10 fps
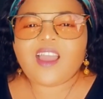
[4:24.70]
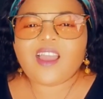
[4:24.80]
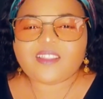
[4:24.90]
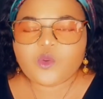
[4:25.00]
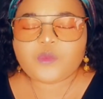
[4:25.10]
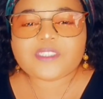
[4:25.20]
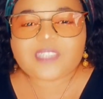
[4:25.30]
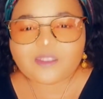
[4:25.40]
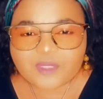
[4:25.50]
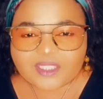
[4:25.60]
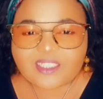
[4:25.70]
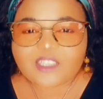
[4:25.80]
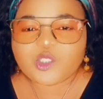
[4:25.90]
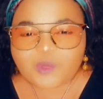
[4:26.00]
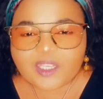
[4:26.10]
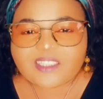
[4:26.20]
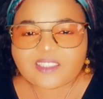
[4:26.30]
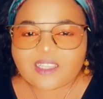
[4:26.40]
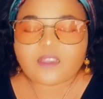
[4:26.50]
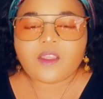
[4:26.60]
They will be celebrating and
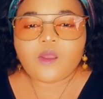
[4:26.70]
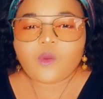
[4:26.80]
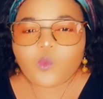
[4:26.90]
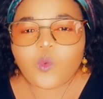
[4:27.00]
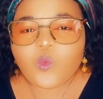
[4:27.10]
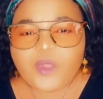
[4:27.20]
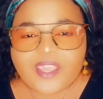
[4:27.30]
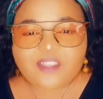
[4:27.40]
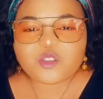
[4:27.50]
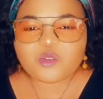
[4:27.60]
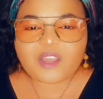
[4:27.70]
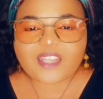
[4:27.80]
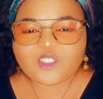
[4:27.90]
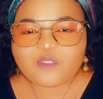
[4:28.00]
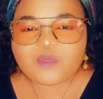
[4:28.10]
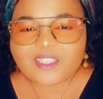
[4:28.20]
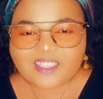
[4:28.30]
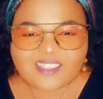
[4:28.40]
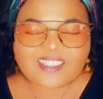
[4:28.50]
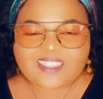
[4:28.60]
jubilating that one wicked soul had just been
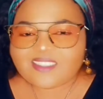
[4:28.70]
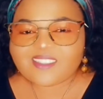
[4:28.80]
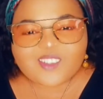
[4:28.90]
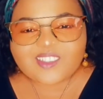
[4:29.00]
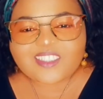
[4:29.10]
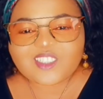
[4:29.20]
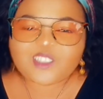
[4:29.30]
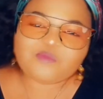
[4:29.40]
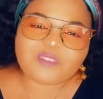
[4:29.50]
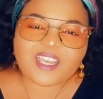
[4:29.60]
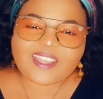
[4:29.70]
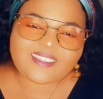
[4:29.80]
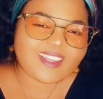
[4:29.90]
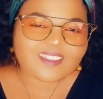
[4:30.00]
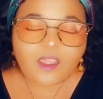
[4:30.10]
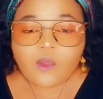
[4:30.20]
deleted. No, shouldn't be like that.